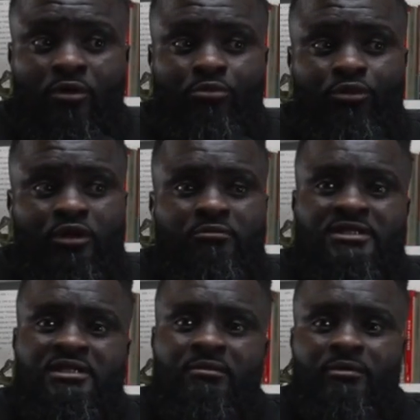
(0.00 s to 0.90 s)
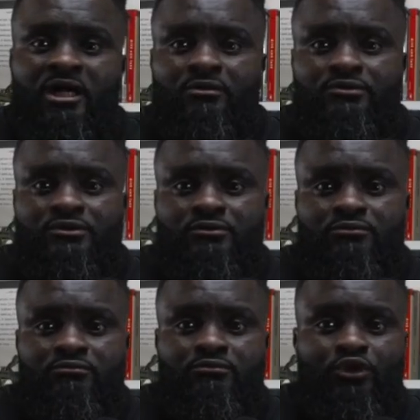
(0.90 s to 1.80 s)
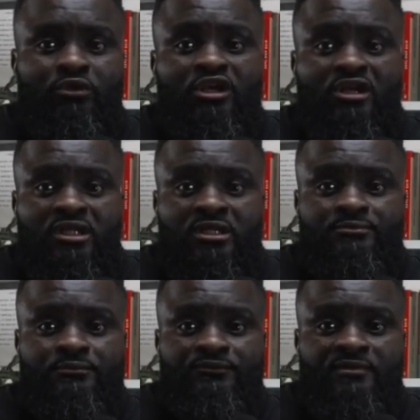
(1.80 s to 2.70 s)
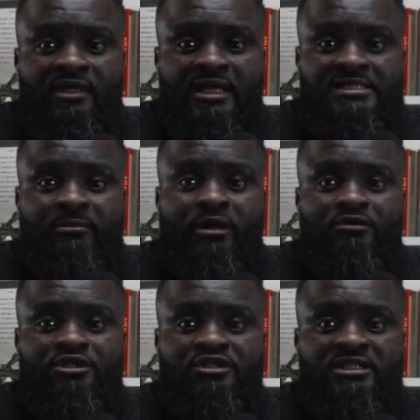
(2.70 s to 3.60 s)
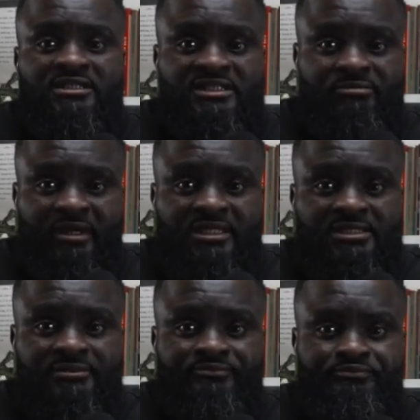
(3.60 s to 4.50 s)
Boredom isn't about doing nothing, it's about creating space.